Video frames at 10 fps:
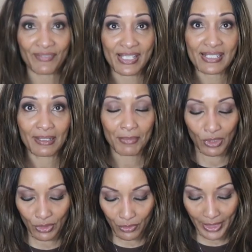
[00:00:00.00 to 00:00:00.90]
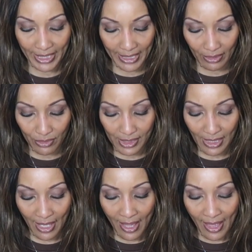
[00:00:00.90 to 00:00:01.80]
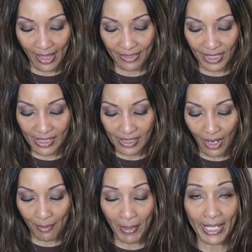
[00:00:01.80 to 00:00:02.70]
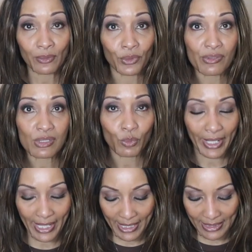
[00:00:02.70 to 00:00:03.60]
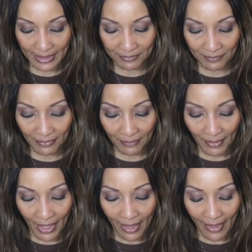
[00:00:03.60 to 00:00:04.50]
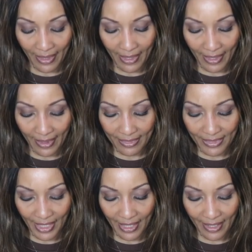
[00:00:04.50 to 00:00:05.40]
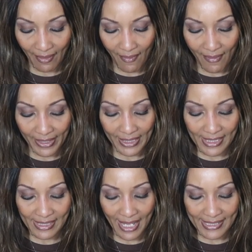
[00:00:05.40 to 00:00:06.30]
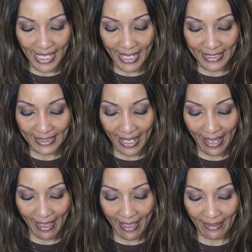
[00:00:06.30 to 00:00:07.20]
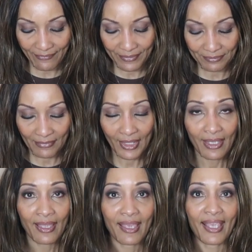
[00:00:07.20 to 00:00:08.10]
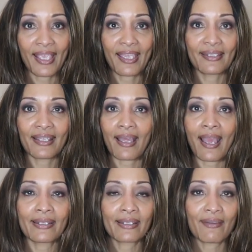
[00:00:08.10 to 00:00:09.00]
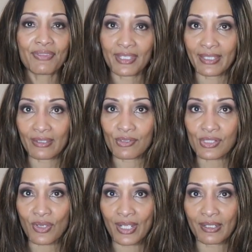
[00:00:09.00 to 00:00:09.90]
Vince Camuto heels and these are micro suede and they are in a size eight and a half and I love the heels on